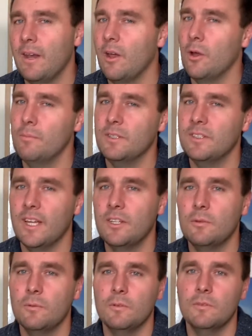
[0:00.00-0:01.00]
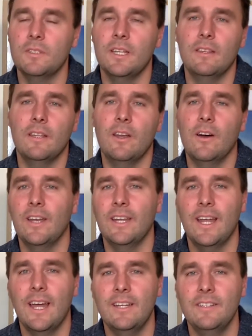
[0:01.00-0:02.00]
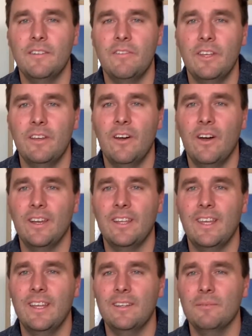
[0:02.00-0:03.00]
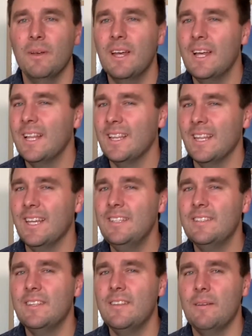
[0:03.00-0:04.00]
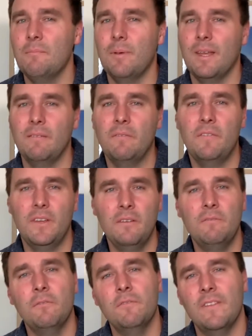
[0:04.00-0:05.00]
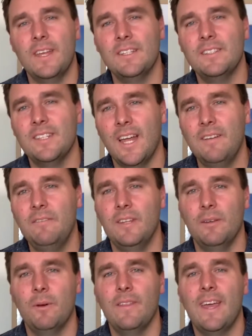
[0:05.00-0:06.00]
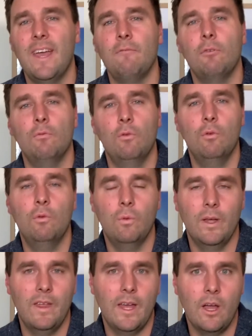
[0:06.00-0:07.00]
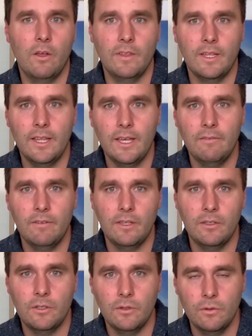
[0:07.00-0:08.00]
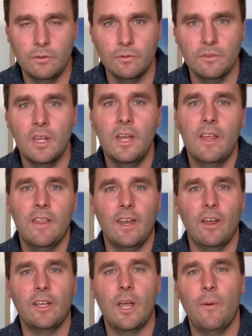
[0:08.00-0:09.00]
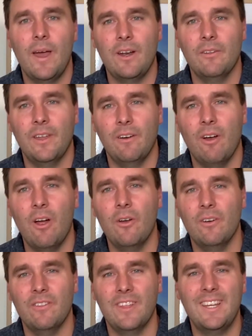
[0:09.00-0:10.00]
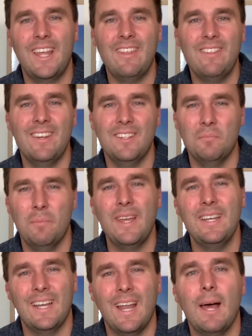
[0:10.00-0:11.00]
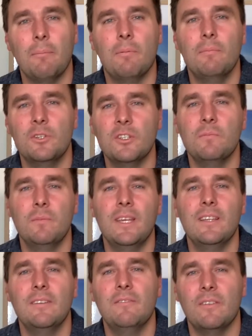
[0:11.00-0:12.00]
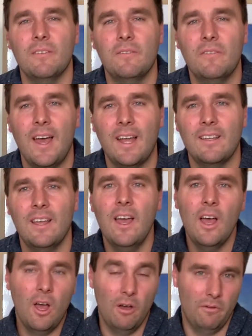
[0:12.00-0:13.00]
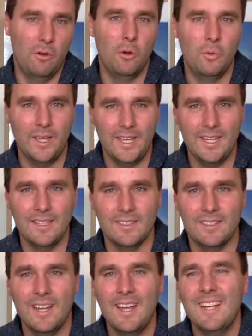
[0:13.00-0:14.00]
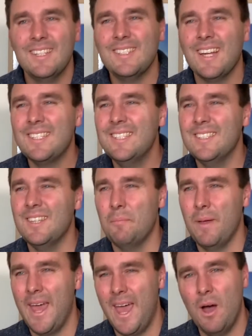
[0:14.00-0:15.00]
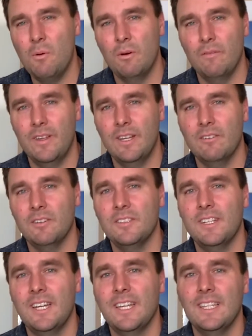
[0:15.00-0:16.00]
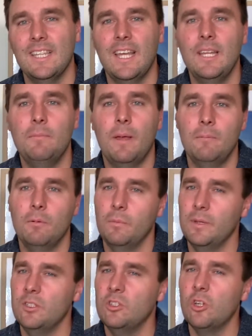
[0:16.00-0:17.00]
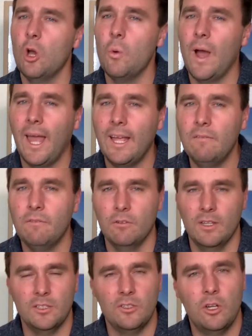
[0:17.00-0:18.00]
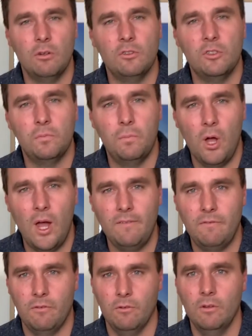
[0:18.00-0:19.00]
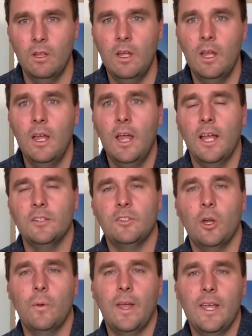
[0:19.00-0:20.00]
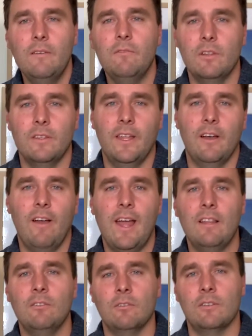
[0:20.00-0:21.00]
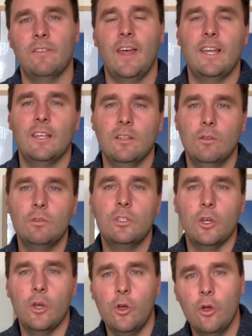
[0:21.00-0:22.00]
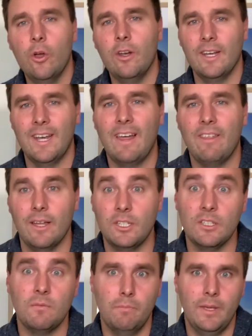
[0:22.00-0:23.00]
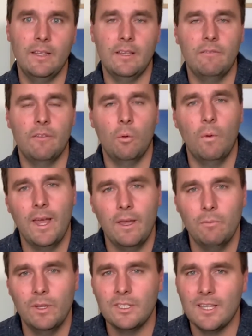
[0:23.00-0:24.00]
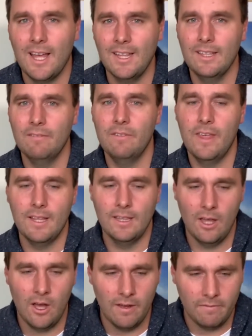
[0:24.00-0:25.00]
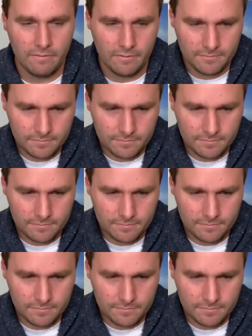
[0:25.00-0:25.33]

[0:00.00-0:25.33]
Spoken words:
homosexuals in the 1980s in the United Kingdom leads to them being fearful for their safety, where they have a rule where they only leave in twos, they don't go out on their own, and that Gethin is beaten up just merely for the fact of who he is. Such is the power of ignorance that it can lead people to be so hateful and so spiteful and so evil in their outlook that they can look to hurt another just merely for the way in which they live their life.